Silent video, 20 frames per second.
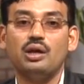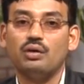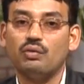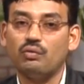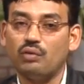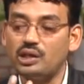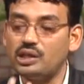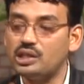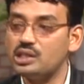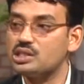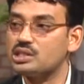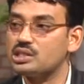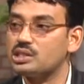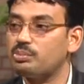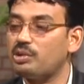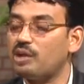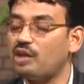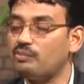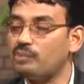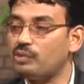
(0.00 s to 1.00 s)
what is the
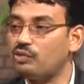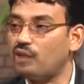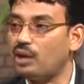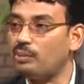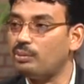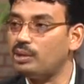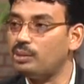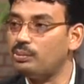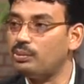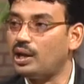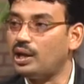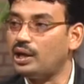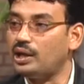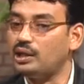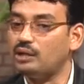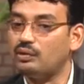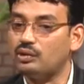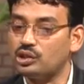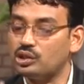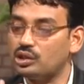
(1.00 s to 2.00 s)
family
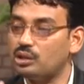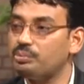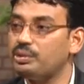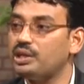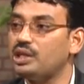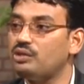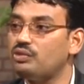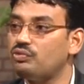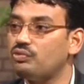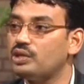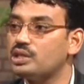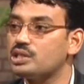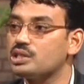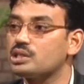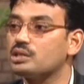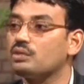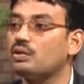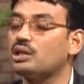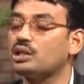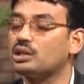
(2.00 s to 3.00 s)
planning, what are the
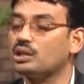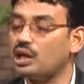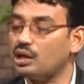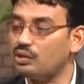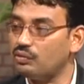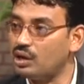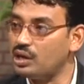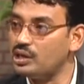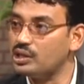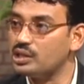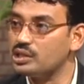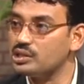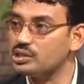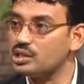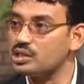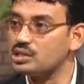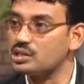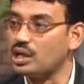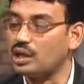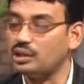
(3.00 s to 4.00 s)
benefits, what are the
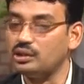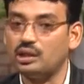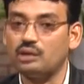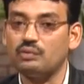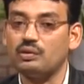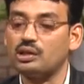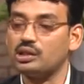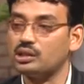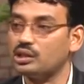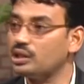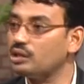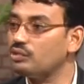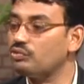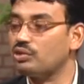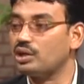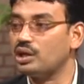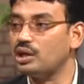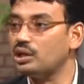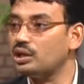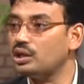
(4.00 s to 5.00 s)
advantages, and then what are the
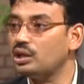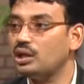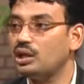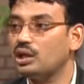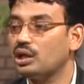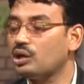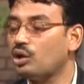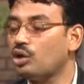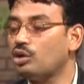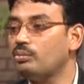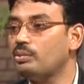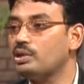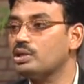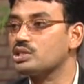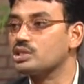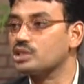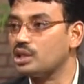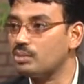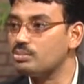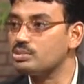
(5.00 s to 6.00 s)
different government
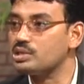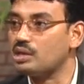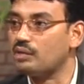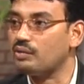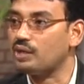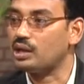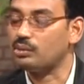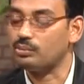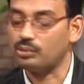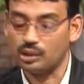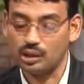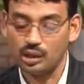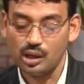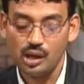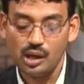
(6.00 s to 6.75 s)
schemes available.